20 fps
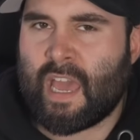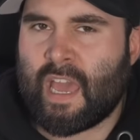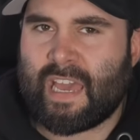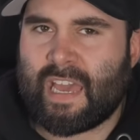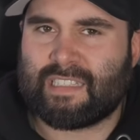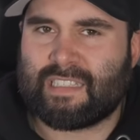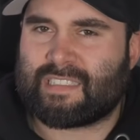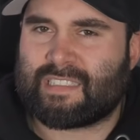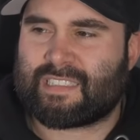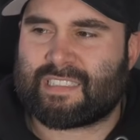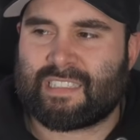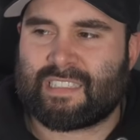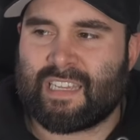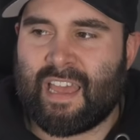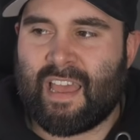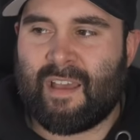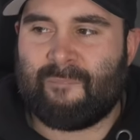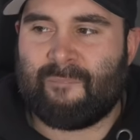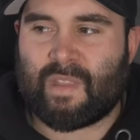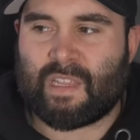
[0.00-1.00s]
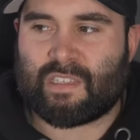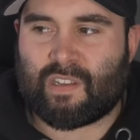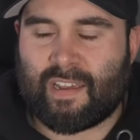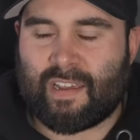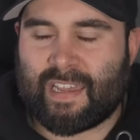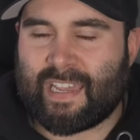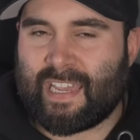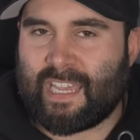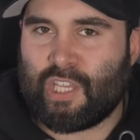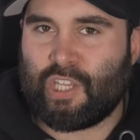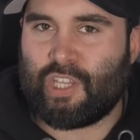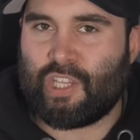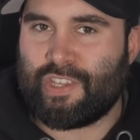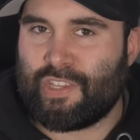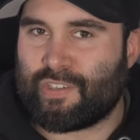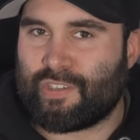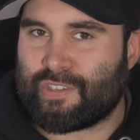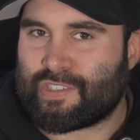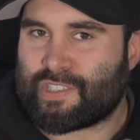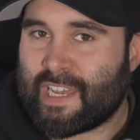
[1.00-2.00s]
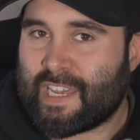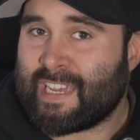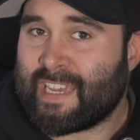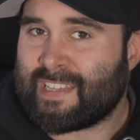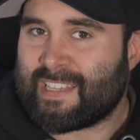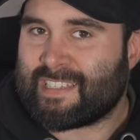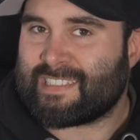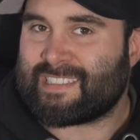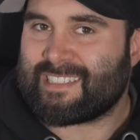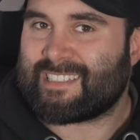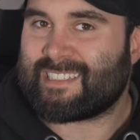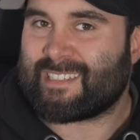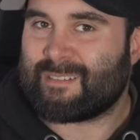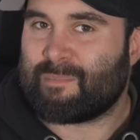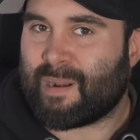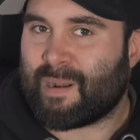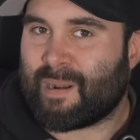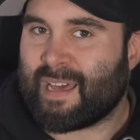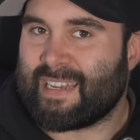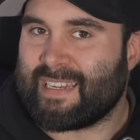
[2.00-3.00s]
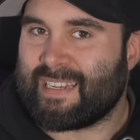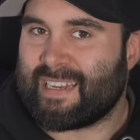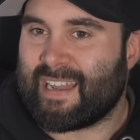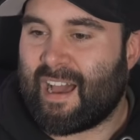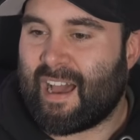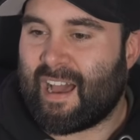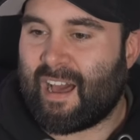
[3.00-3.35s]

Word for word: It's like, you're saying there's this complaint.